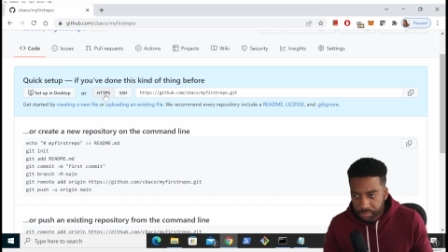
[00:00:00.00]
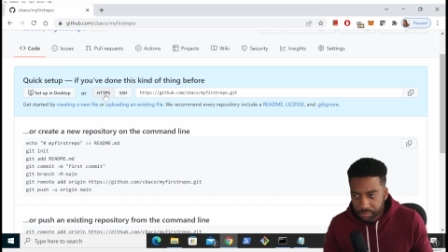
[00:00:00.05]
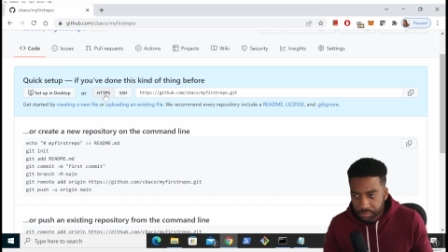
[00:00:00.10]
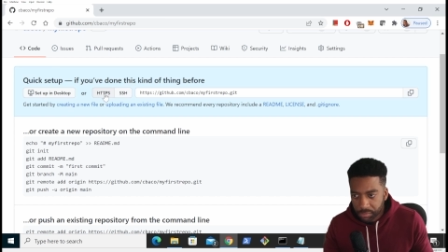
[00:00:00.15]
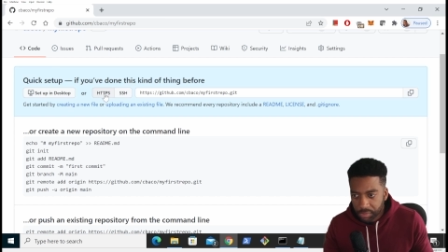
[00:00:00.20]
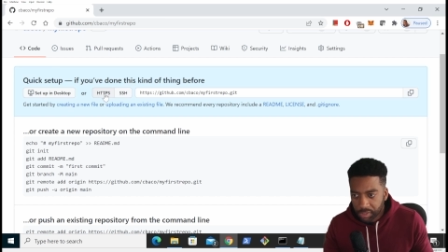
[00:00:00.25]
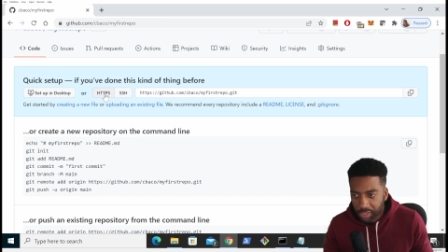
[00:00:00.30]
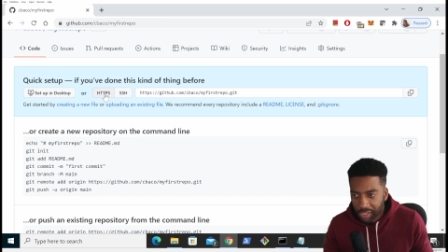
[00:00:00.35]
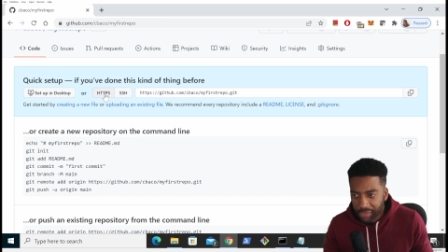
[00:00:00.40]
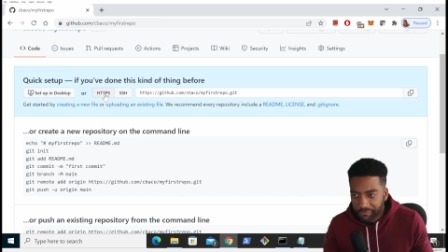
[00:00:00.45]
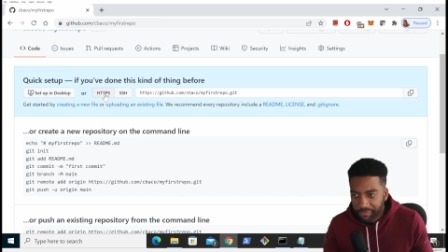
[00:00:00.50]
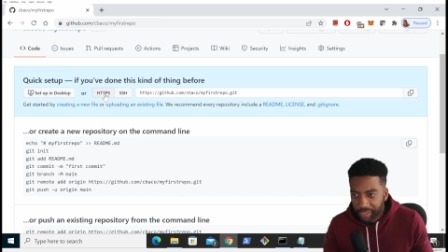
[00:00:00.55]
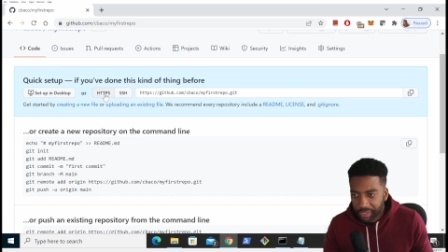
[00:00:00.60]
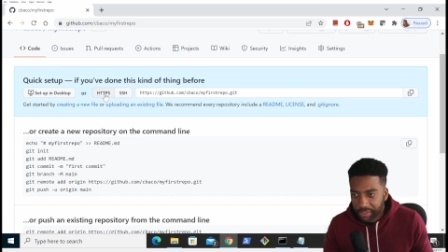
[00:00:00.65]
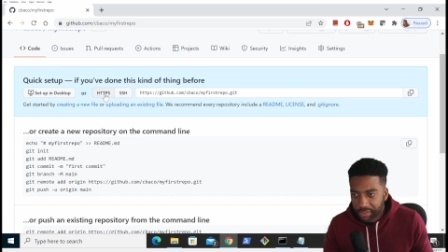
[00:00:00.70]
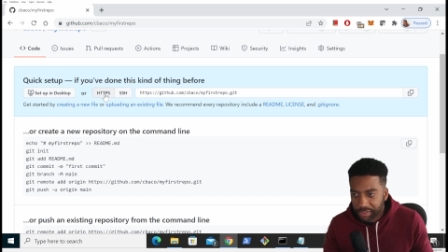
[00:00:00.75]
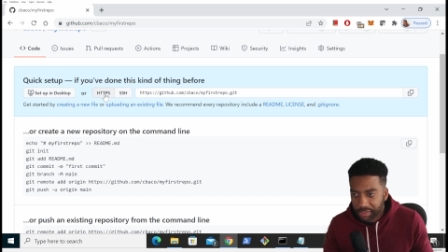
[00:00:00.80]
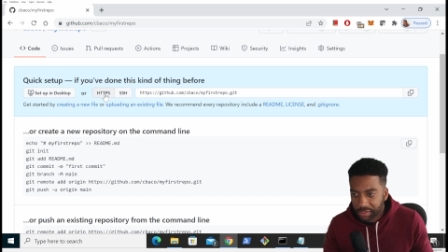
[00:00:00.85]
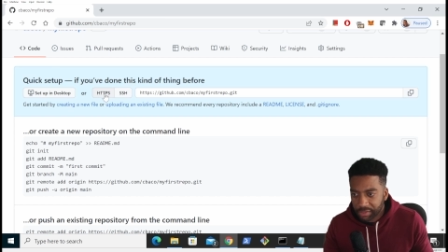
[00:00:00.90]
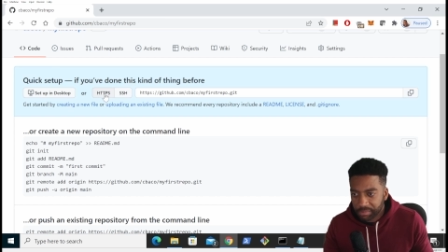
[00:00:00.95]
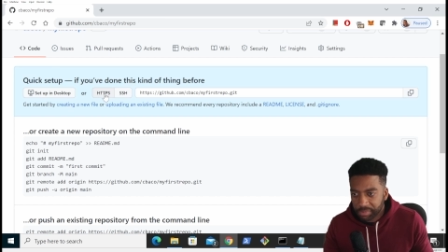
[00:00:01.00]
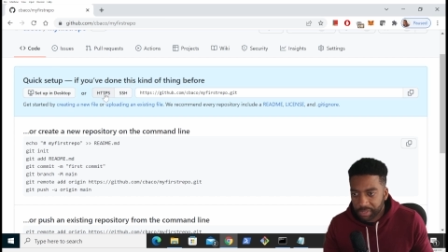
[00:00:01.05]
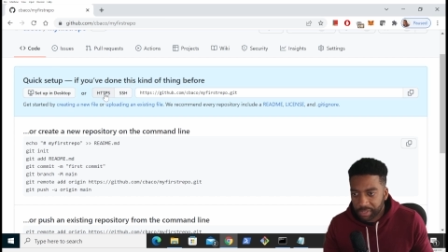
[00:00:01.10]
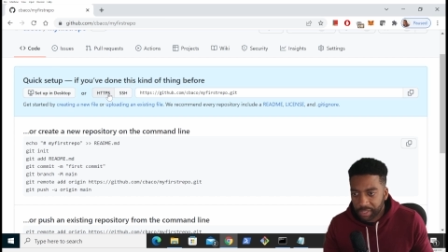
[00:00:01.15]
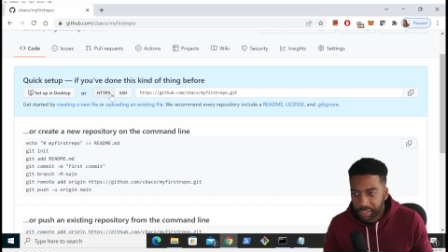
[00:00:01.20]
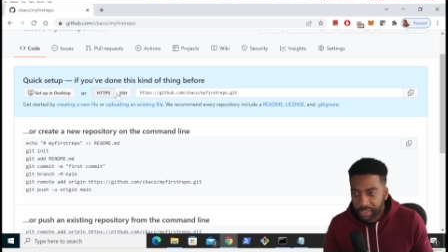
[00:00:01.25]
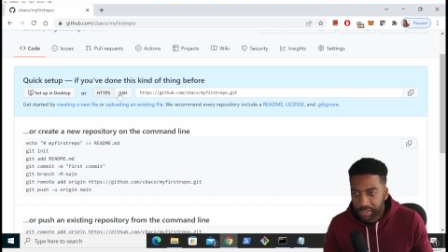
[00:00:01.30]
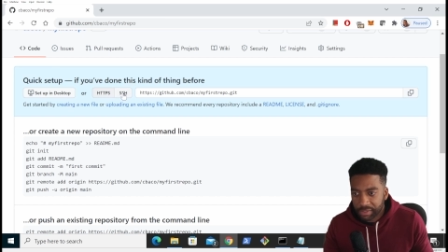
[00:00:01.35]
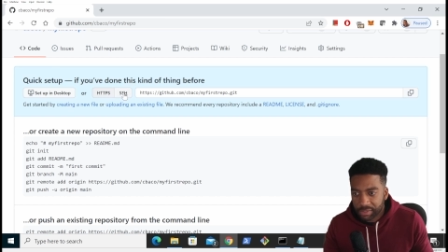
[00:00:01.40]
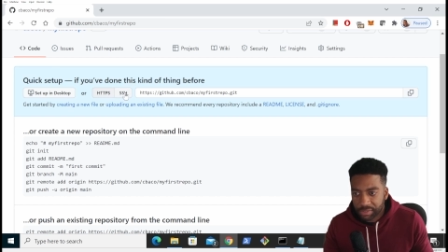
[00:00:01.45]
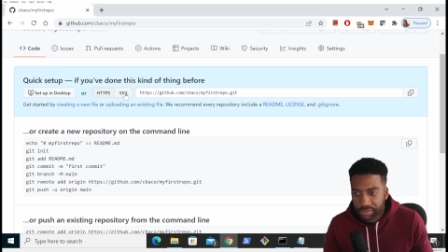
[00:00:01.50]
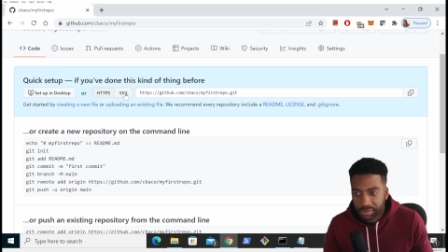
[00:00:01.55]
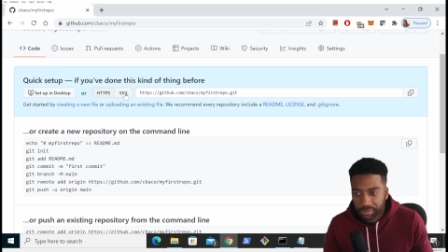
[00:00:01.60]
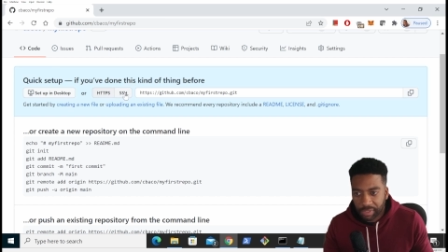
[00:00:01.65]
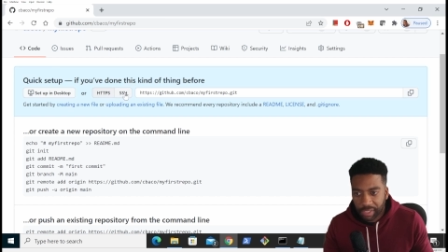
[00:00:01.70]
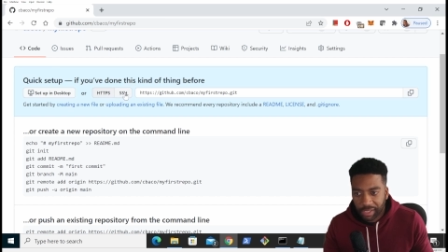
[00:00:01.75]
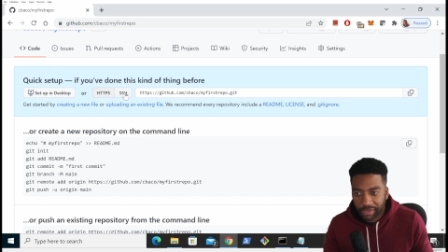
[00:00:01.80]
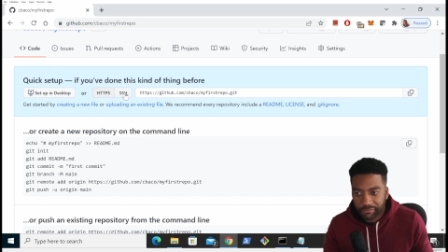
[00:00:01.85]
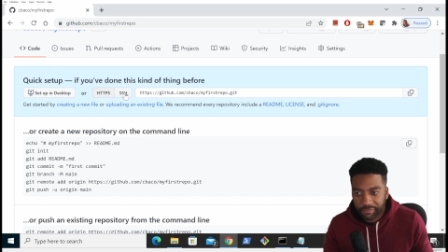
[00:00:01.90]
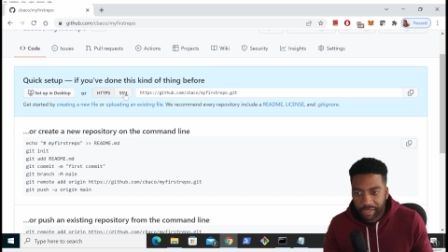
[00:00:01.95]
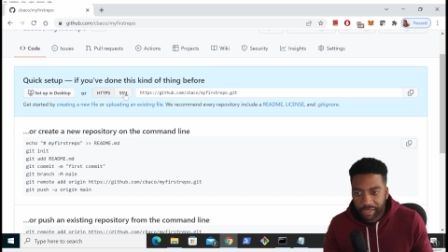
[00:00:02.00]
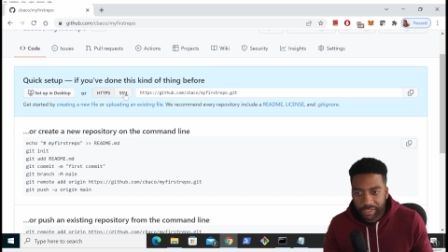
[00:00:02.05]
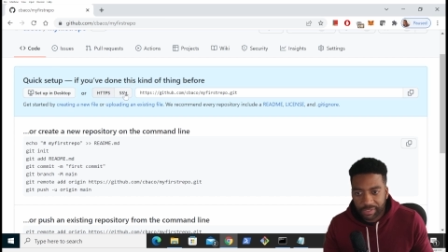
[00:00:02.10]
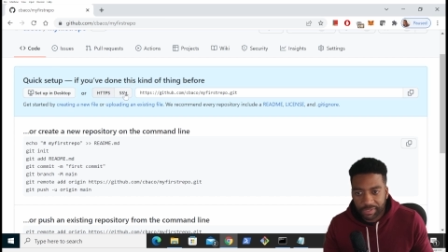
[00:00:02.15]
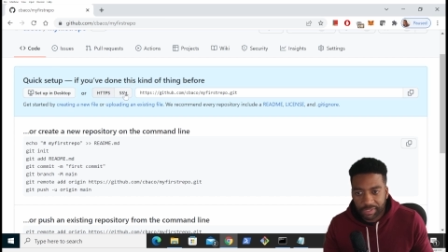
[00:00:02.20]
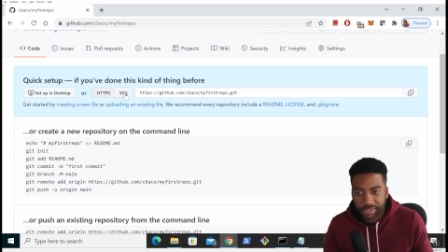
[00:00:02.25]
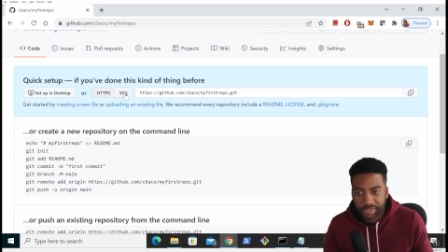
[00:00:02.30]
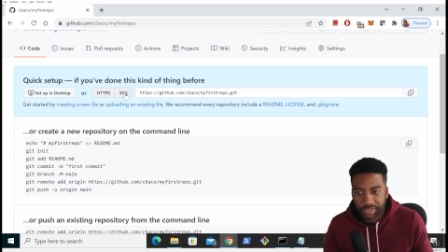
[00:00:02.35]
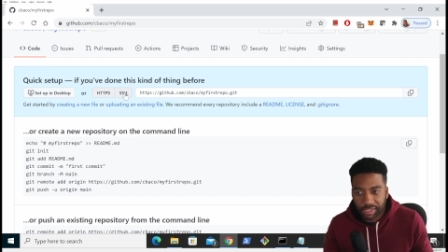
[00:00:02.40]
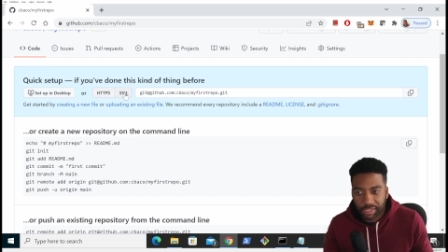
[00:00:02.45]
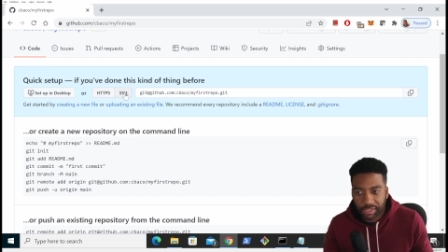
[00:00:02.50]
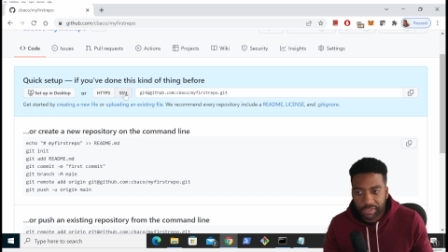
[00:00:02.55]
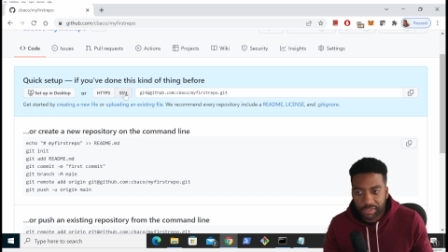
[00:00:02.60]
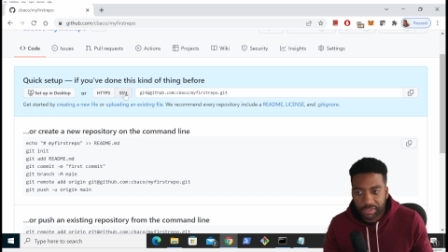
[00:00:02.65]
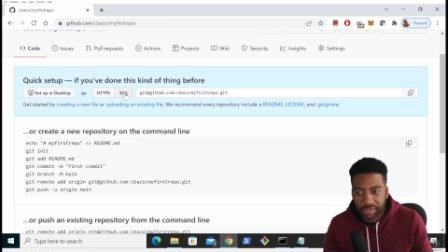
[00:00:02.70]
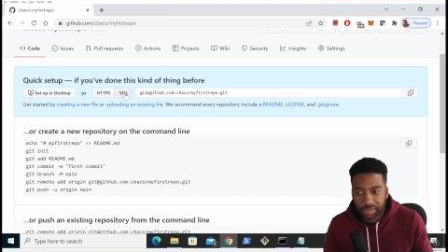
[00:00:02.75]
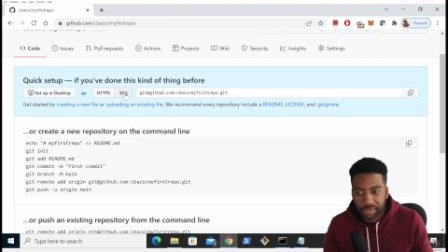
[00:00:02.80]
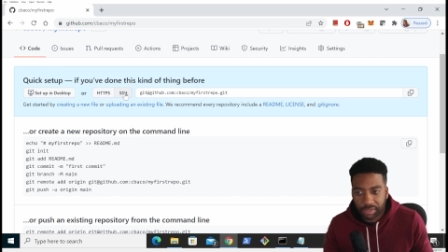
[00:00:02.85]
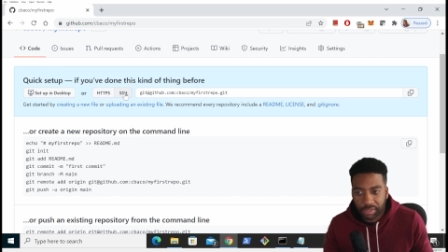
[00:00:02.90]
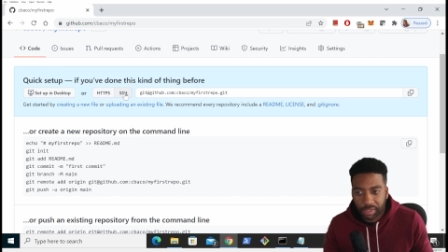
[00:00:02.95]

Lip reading: You have HTTPS, you have SSH,